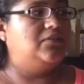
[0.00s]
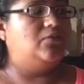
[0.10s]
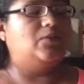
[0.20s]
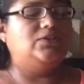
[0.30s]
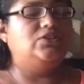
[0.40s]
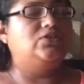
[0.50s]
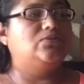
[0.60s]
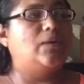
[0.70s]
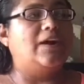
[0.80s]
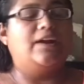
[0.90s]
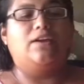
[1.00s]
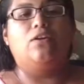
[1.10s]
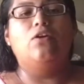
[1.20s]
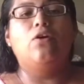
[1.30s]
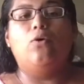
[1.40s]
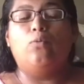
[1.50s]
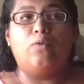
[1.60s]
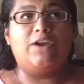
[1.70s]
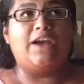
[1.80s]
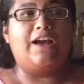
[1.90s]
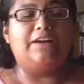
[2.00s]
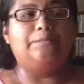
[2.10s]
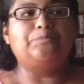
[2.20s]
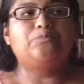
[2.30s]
the one she's wearing, we got